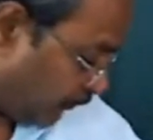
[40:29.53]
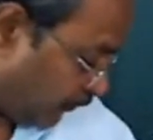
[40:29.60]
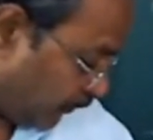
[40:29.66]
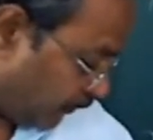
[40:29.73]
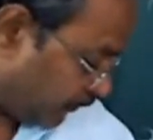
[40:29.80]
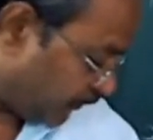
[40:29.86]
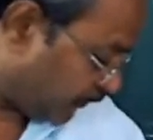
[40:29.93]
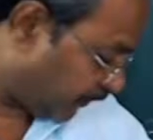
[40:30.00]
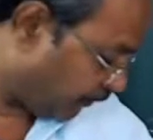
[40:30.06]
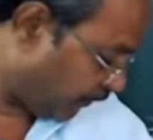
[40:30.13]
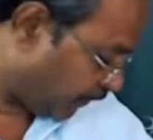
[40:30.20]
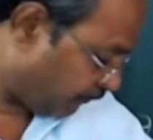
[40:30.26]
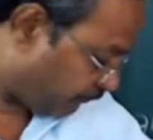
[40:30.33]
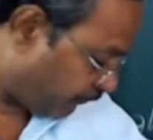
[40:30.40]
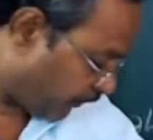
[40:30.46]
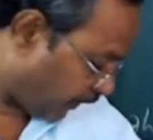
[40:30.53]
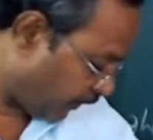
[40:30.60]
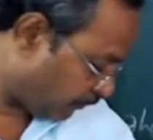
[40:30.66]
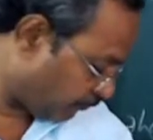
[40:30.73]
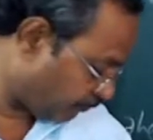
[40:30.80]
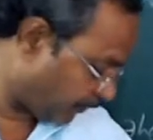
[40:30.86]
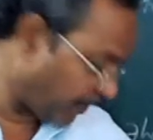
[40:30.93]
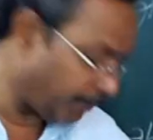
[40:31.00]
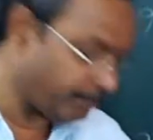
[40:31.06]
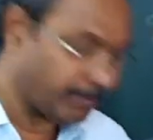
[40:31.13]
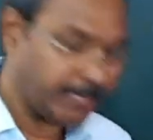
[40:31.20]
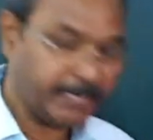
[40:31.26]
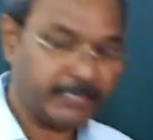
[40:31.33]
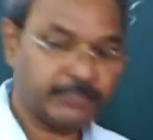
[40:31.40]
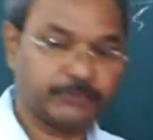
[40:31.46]
75 pi
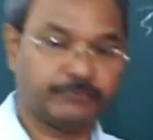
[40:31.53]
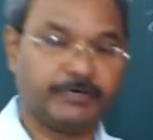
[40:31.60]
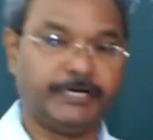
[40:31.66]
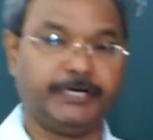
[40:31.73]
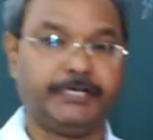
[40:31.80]
by 20.